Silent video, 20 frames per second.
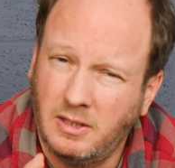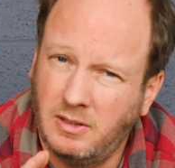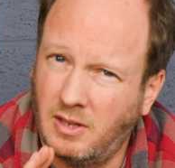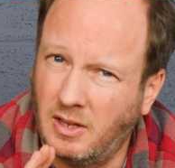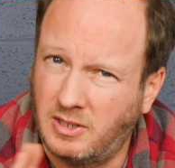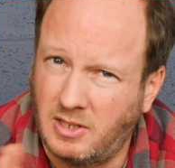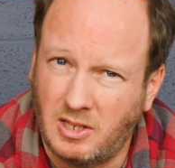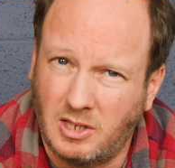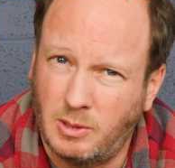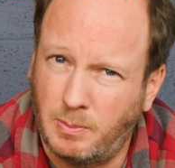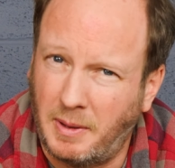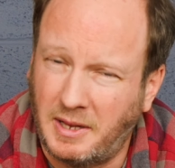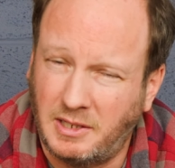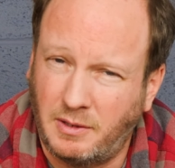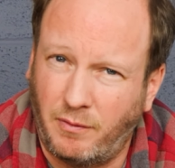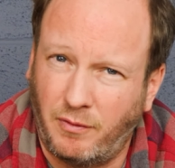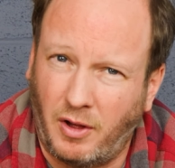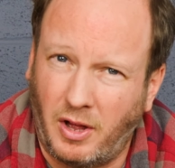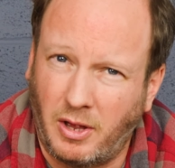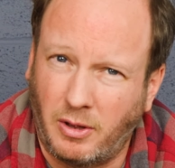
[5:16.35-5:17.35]
Doesn't
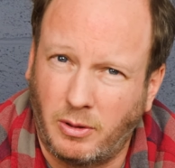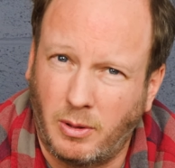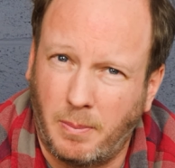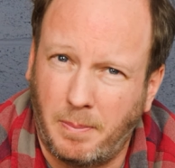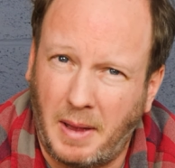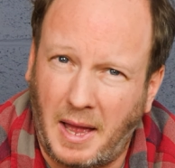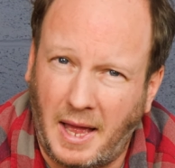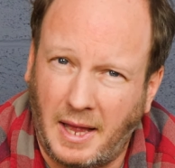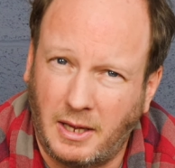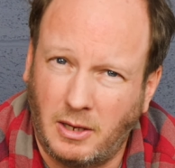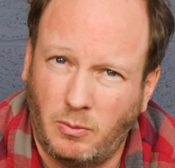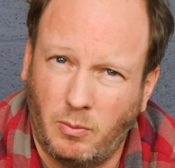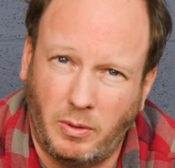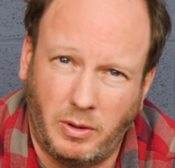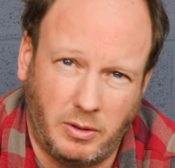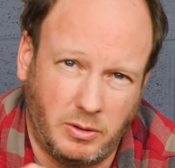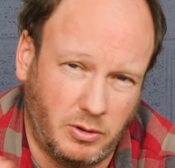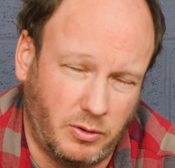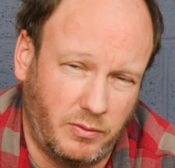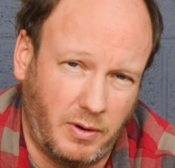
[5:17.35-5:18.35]
specify on the bag
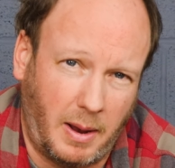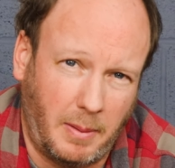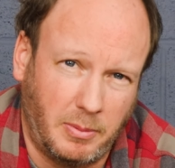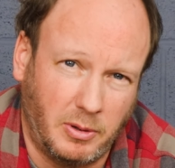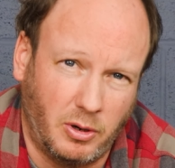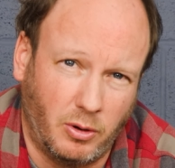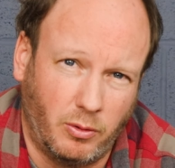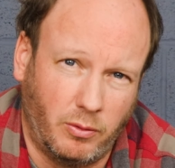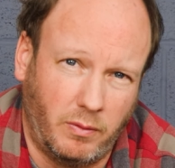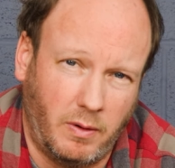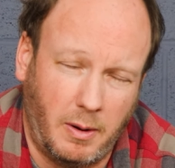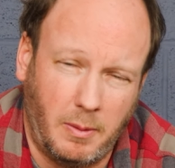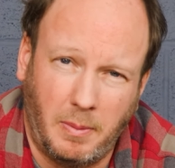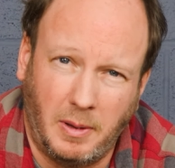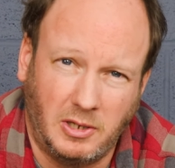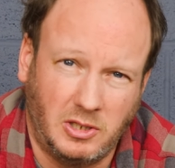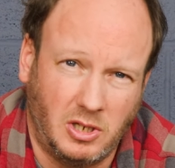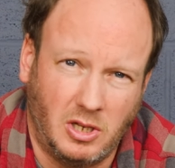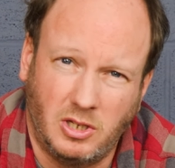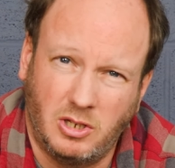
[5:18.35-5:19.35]
whether it's Arabica or
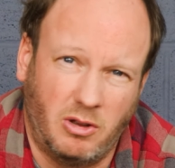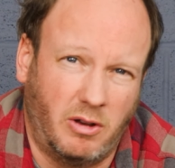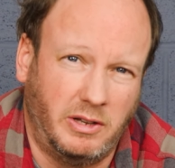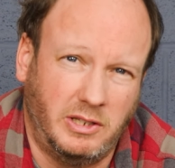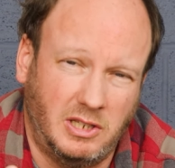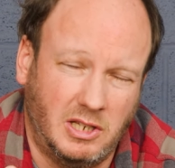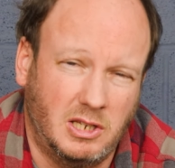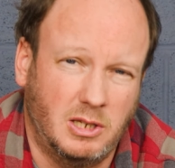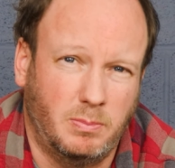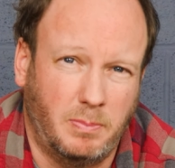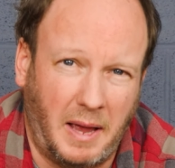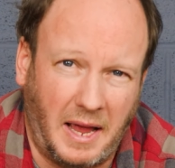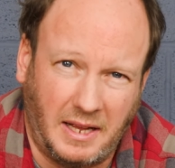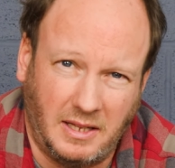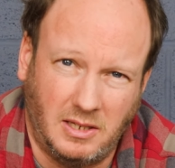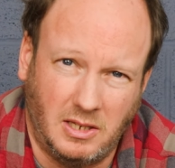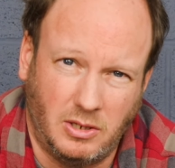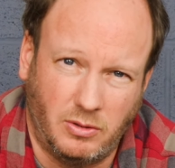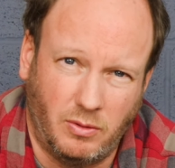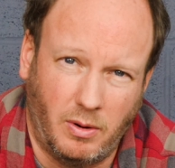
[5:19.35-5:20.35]
Robusta, so I
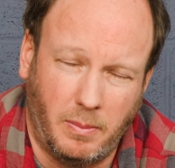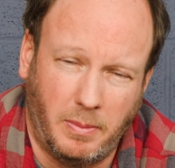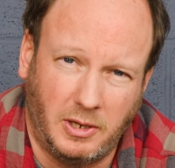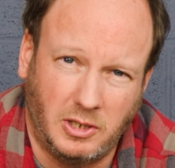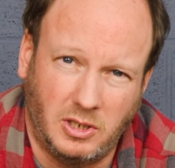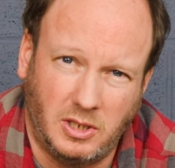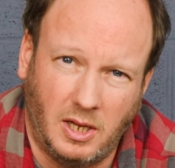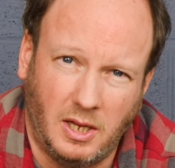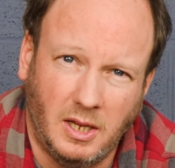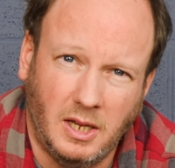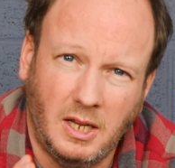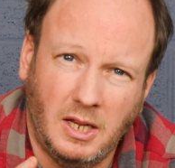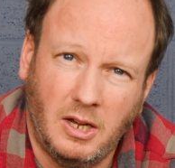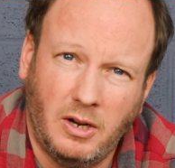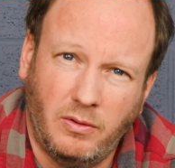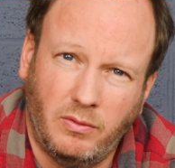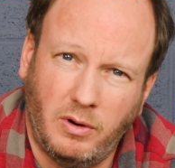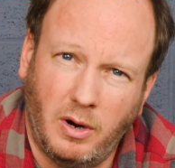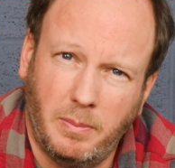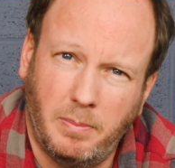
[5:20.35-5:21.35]
suspect it's Robusta.
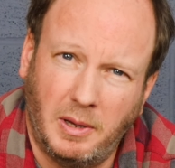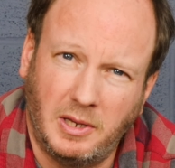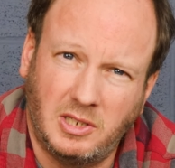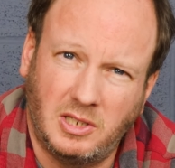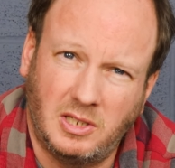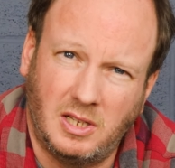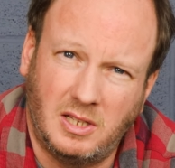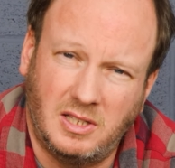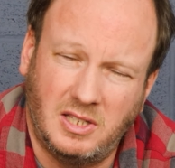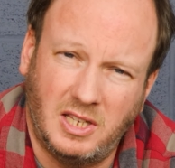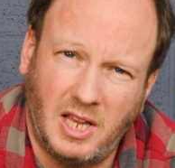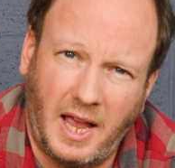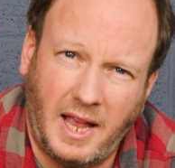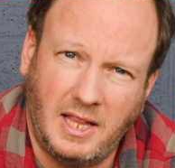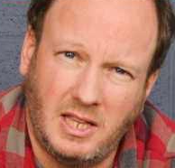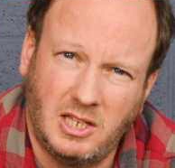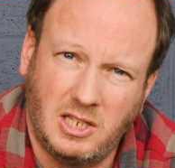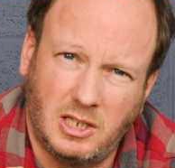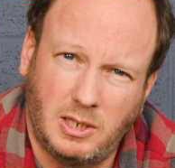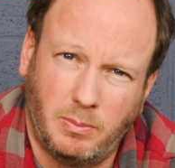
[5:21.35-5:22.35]
Robusta
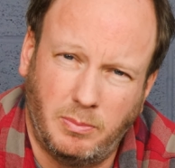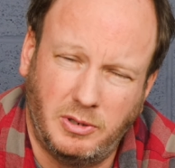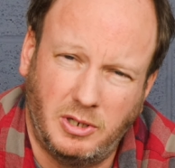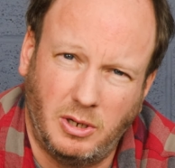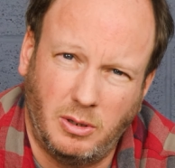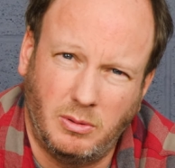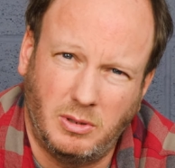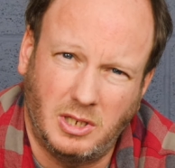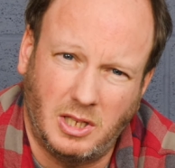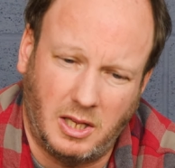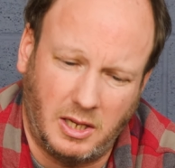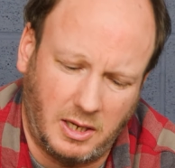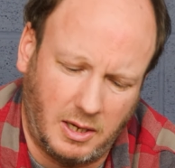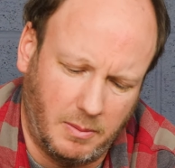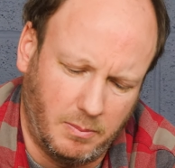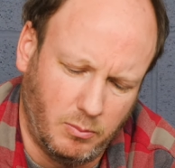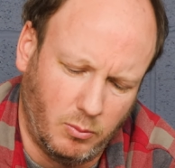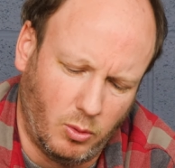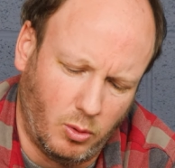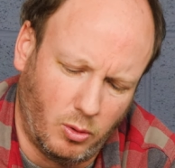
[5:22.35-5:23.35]
tends to produce like
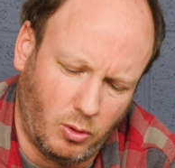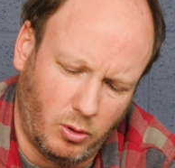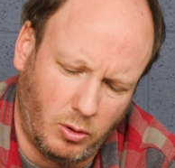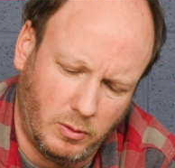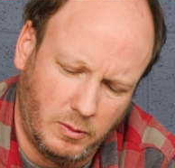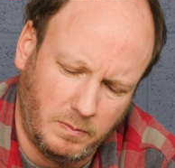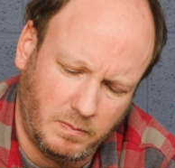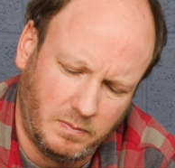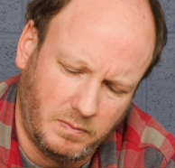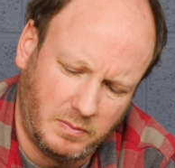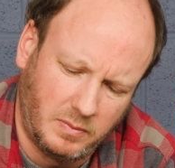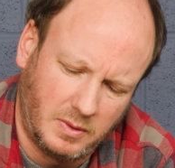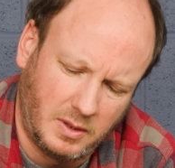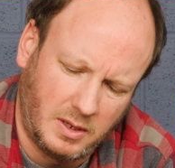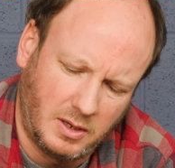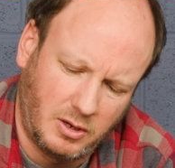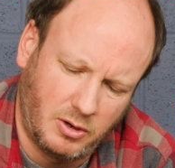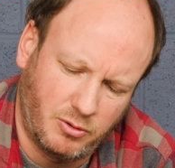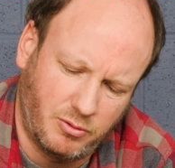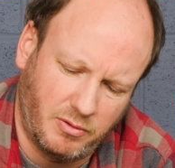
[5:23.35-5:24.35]
a more
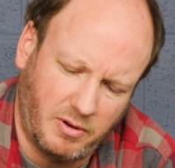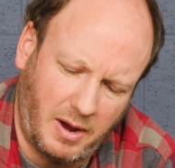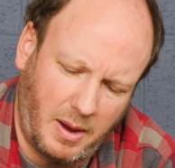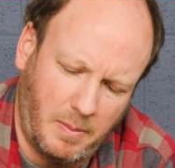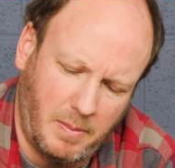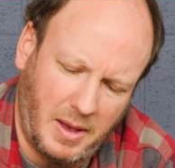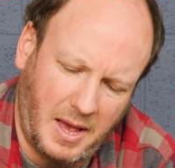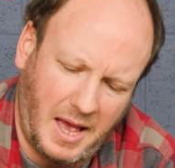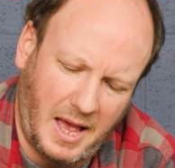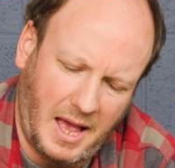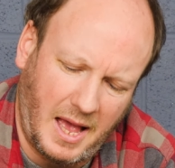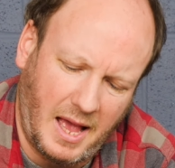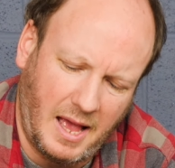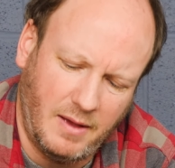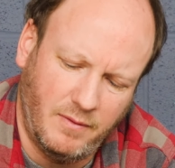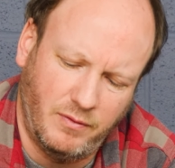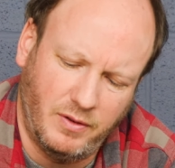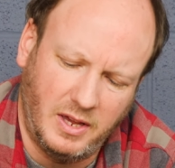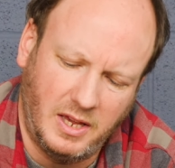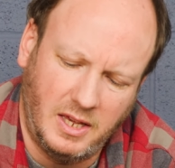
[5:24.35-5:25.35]
crema
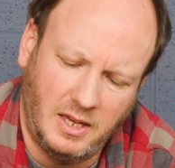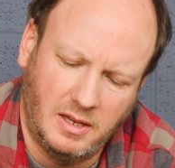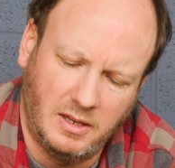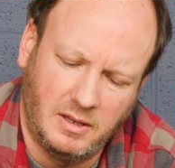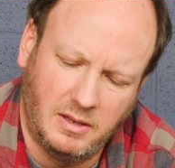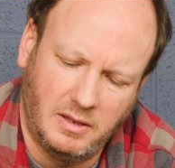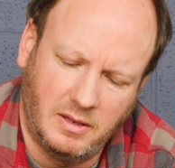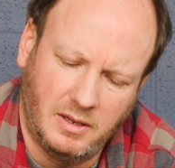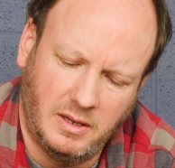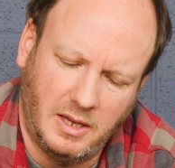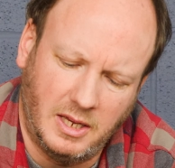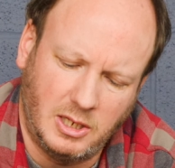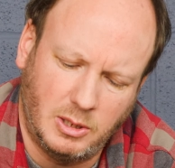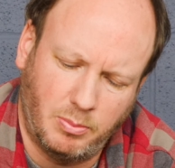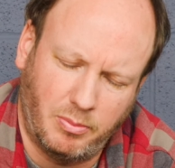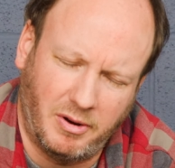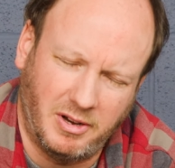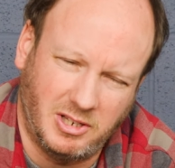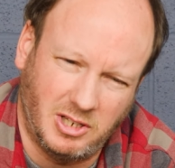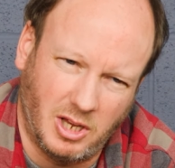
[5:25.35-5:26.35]
heavy
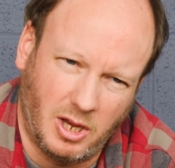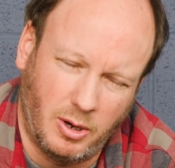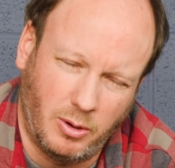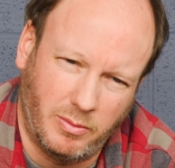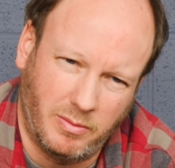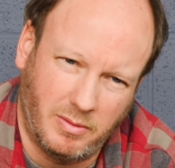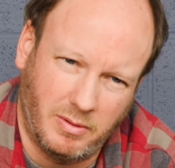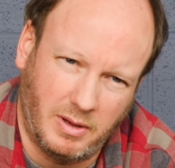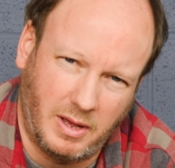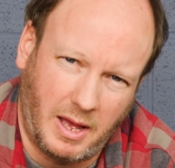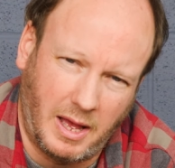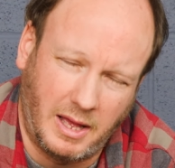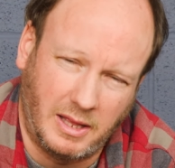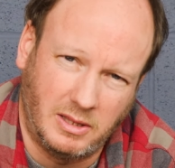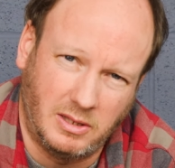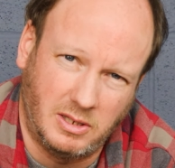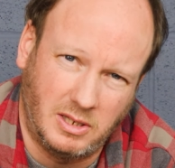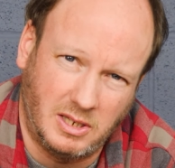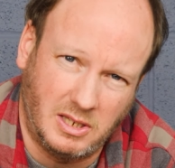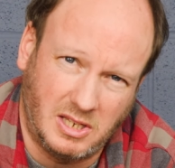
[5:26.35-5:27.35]
espresso,
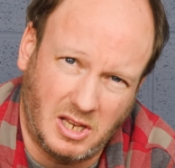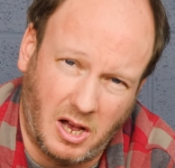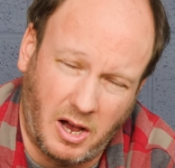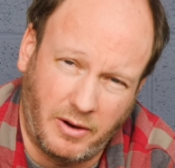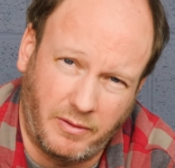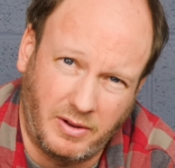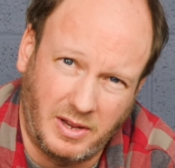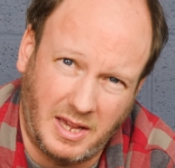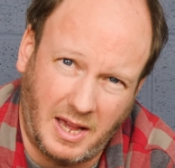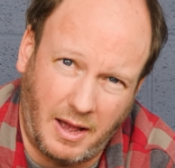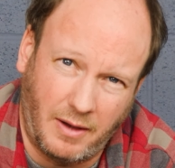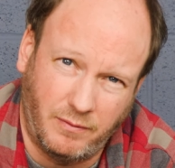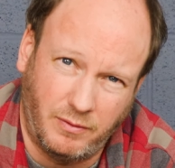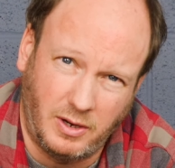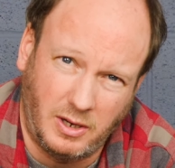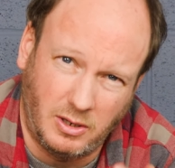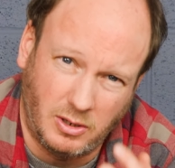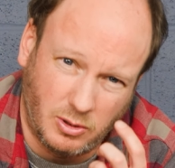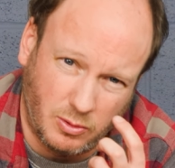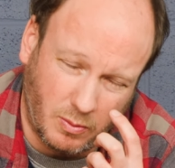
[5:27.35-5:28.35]
and it's higher in
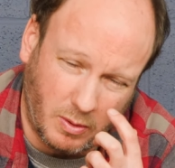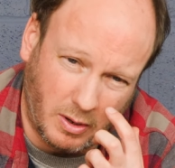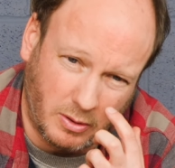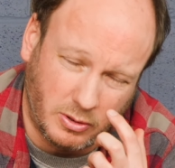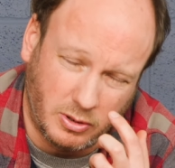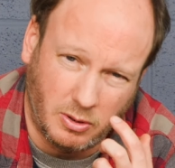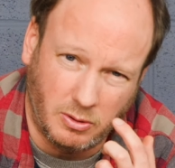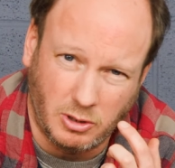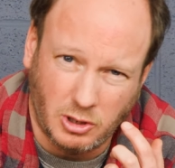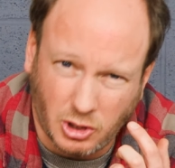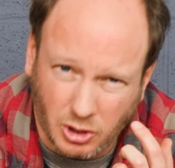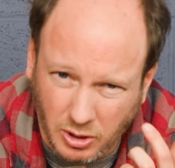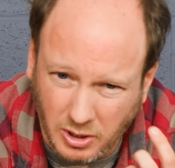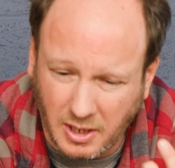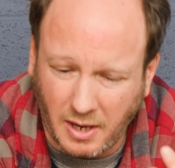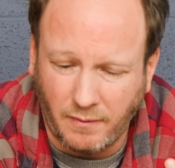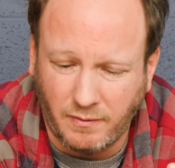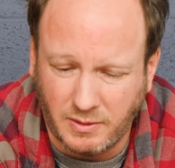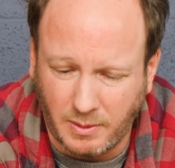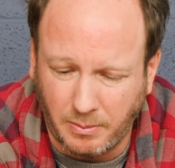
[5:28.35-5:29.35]
caffeine as well, so it
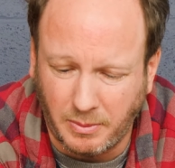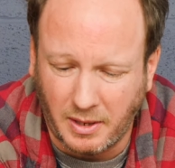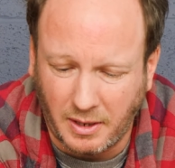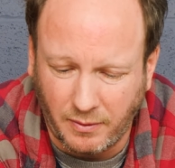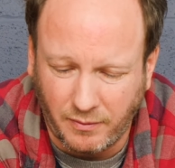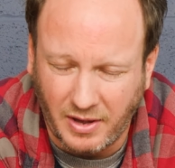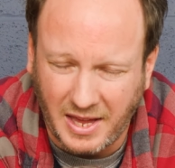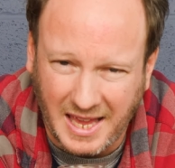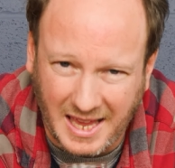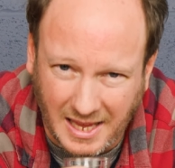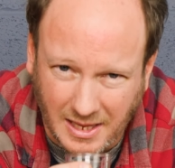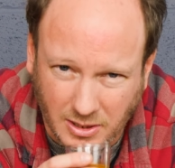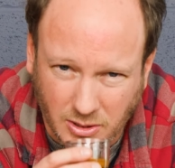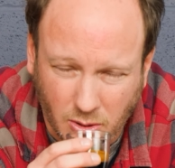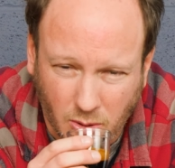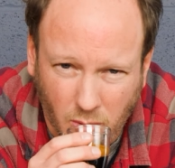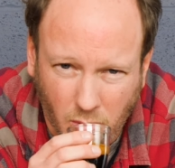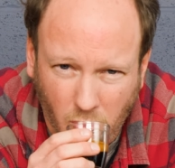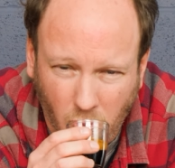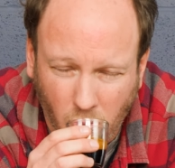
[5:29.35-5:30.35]
should give something of a hit.